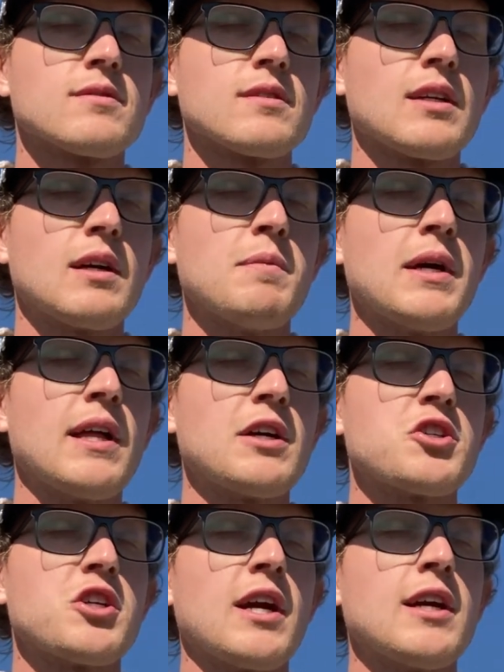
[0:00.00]
And may that
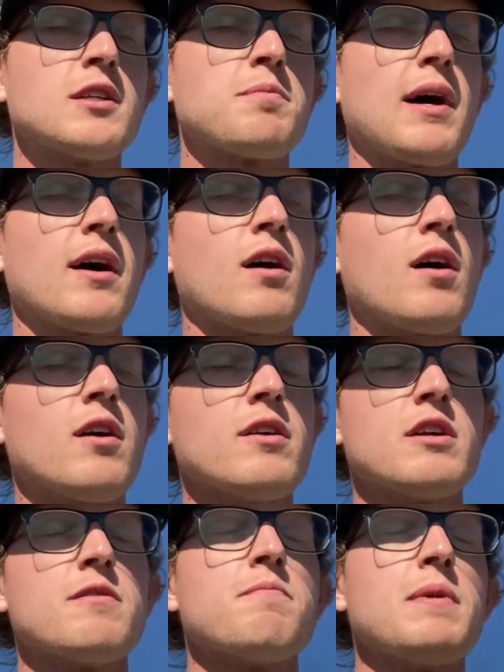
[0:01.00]
change my heart
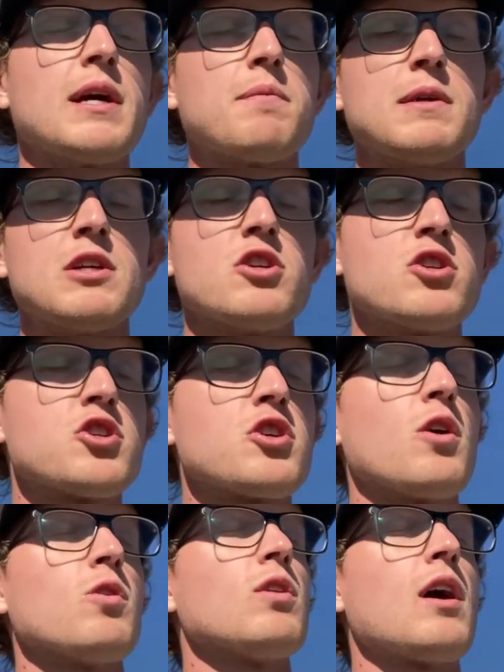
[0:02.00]
and make me
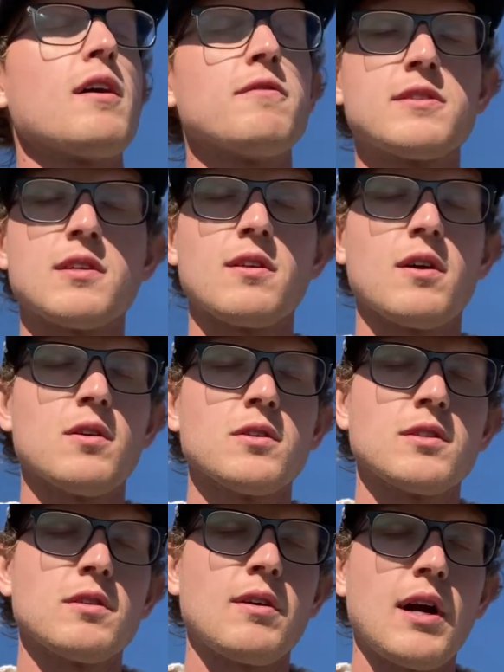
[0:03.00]
show love to
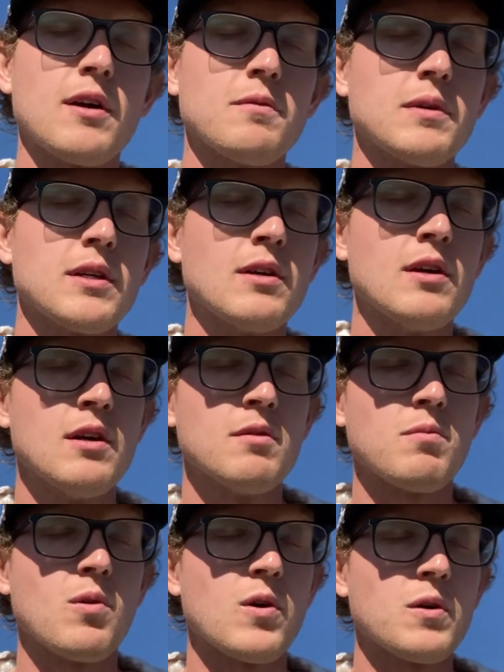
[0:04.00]
those around me
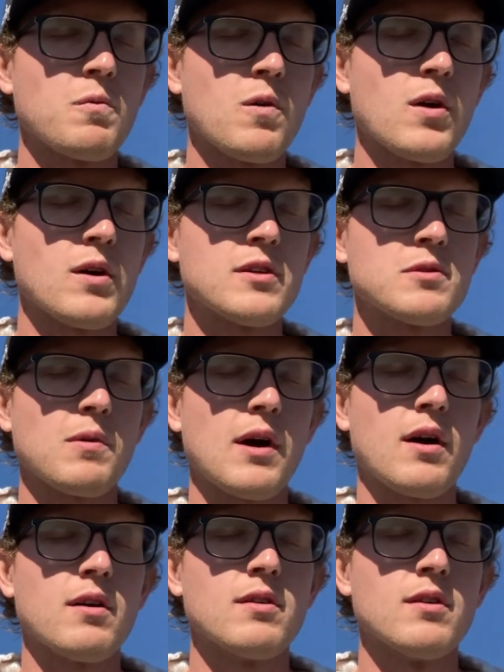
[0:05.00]
more and more as
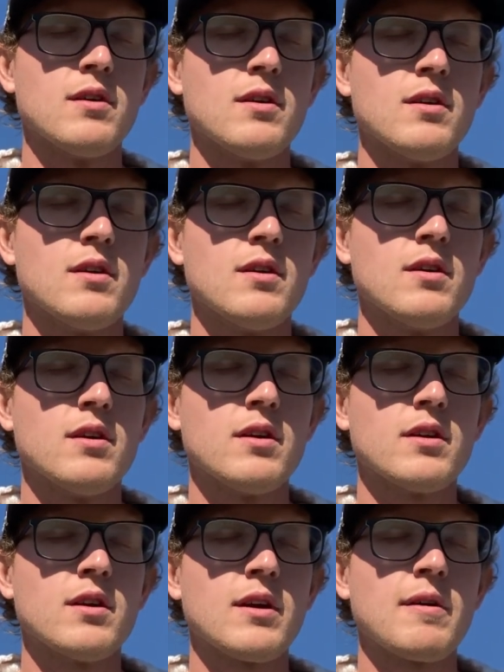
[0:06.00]
well.
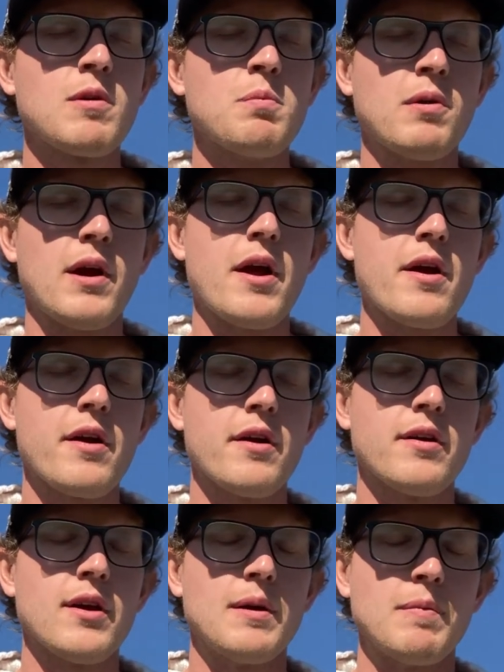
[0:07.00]
In your name we pray.
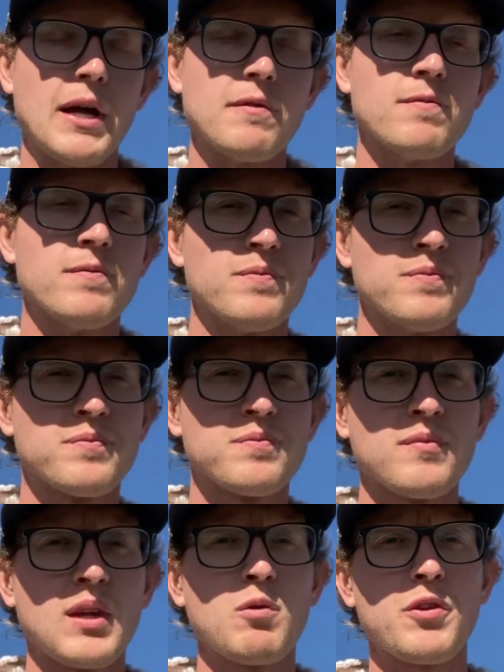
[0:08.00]
Amen.
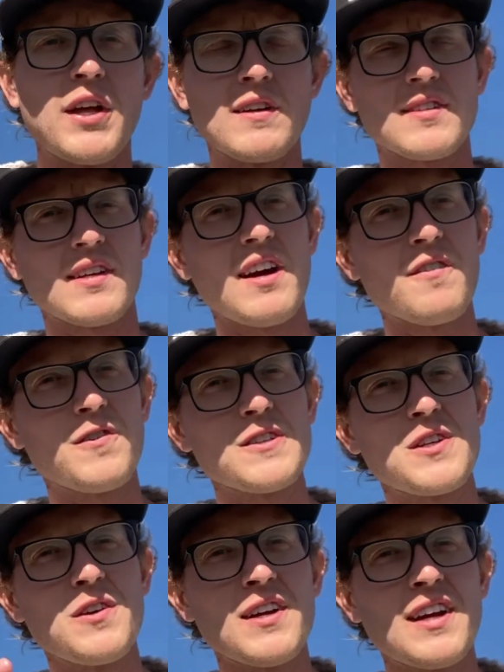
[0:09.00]
Well, thanks again for
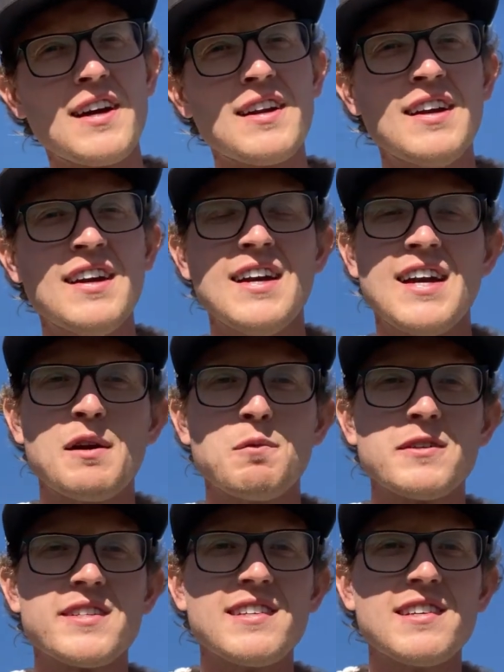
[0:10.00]
tuning in, and
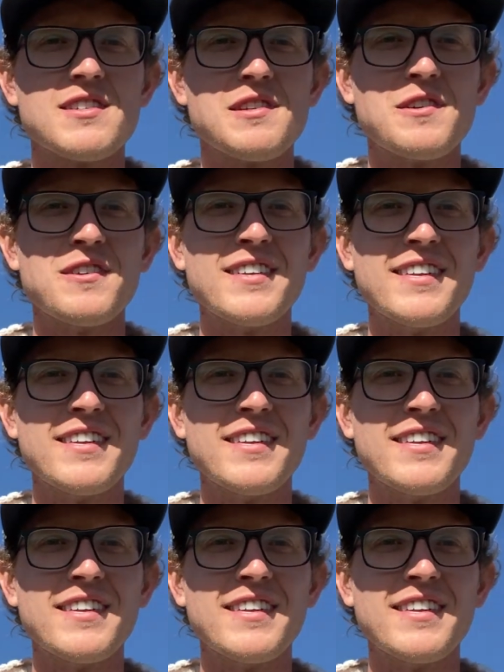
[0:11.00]
we'll see you soon.